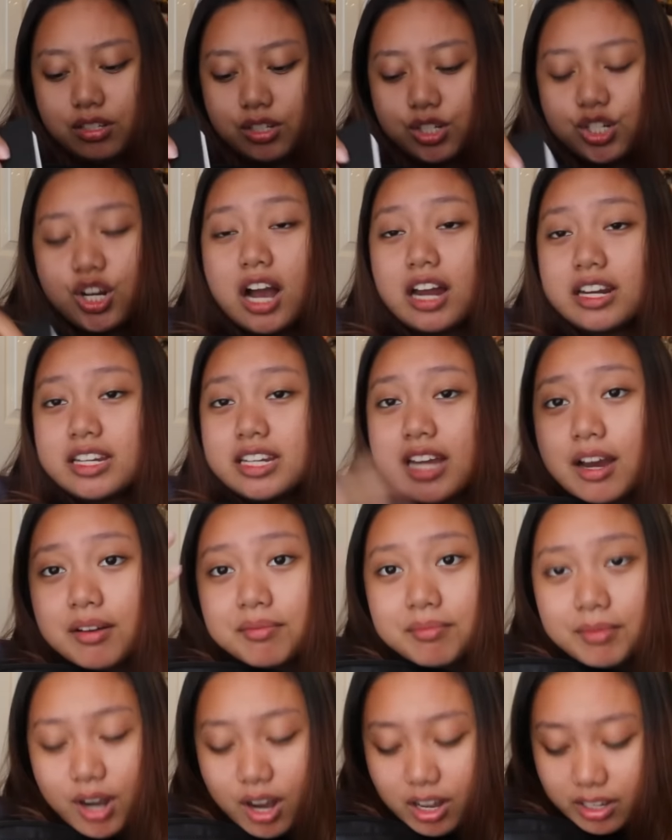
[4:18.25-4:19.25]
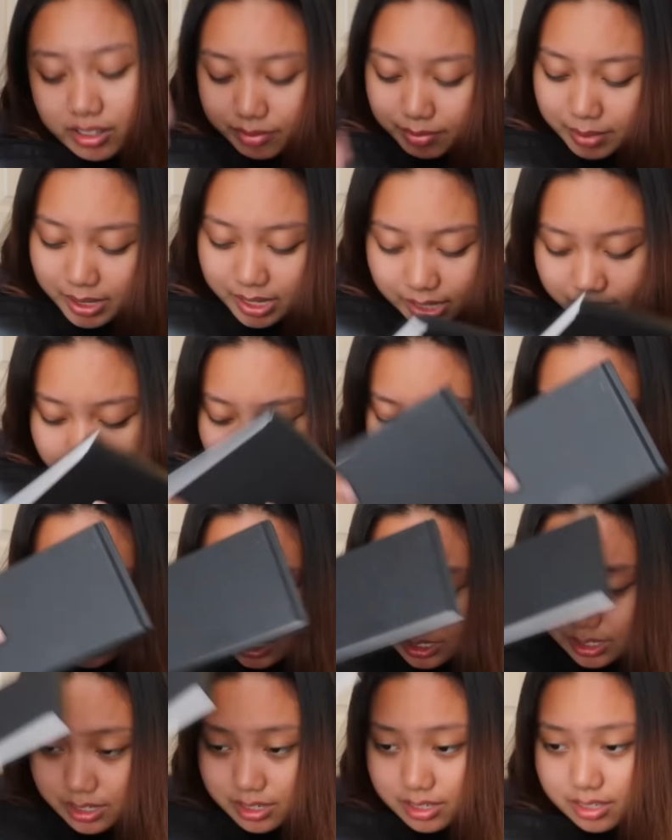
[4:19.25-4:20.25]
jot down all of my
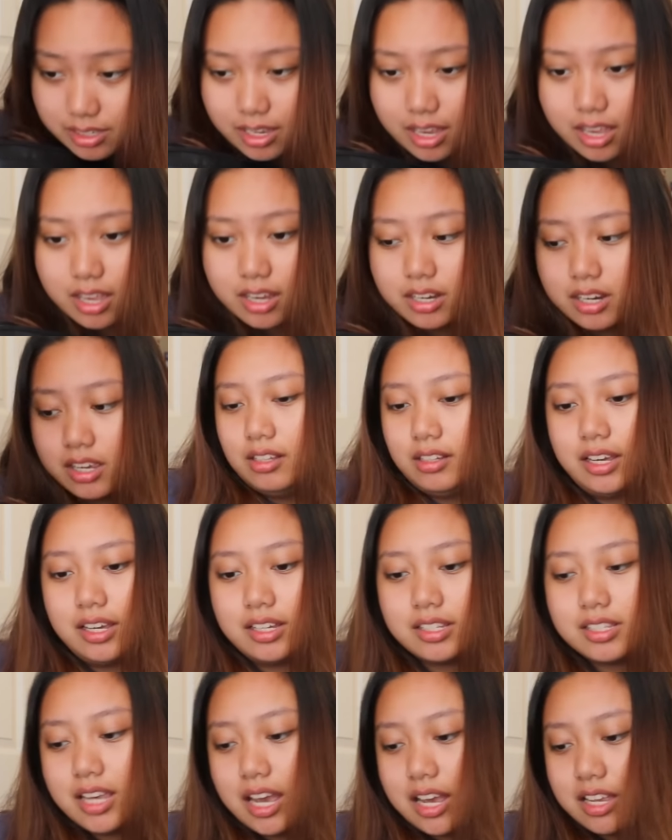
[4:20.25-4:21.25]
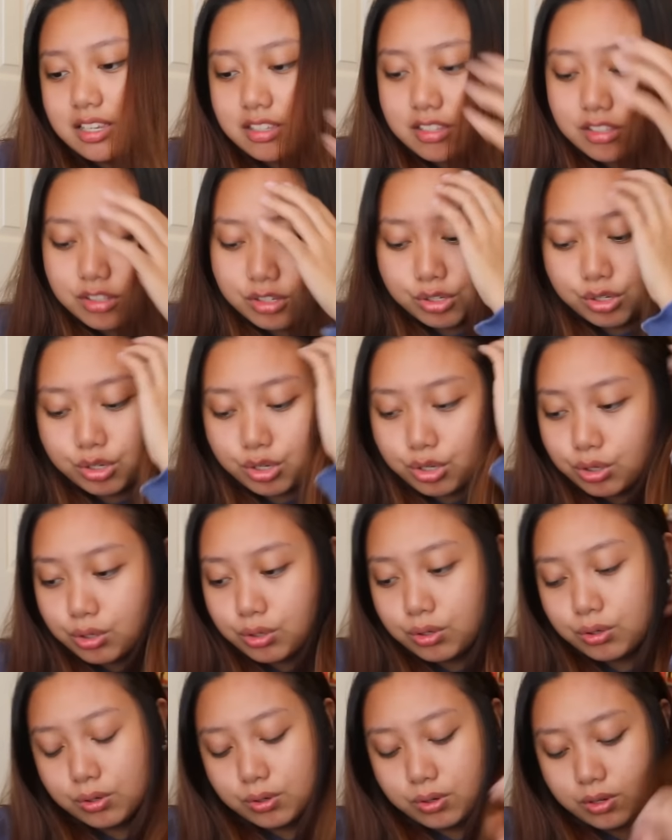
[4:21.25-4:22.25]
ideas and like tasks to
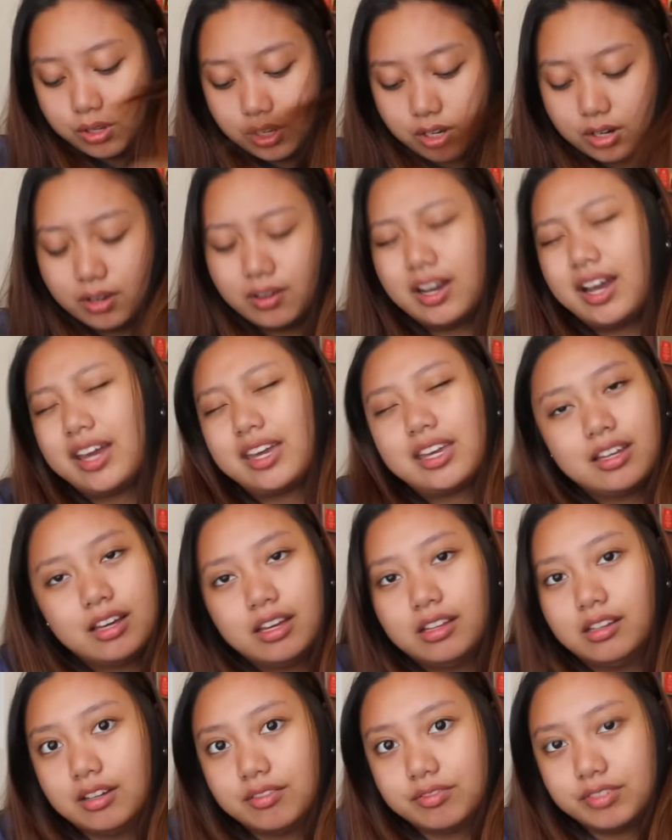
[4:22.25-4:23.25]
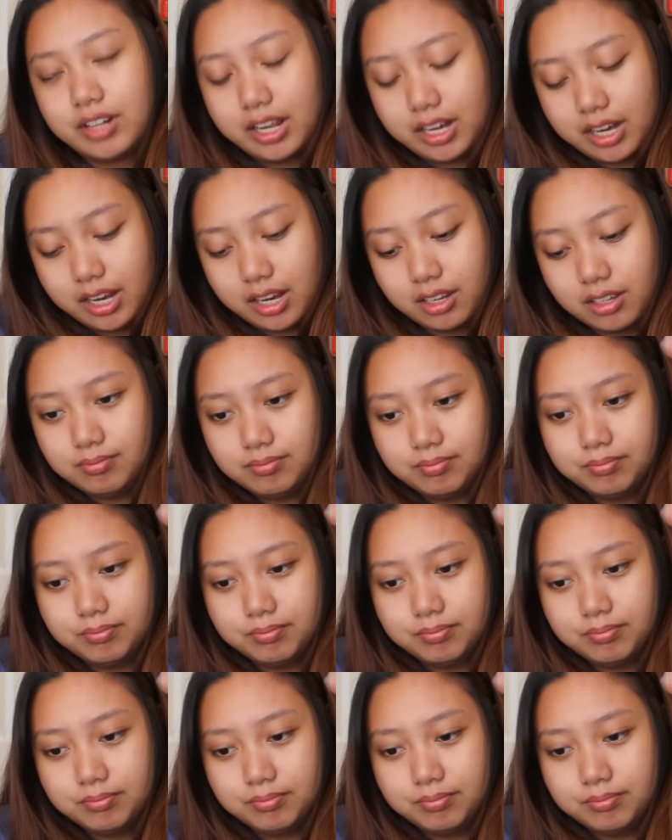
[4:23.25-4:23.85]
do. You know, I love writing.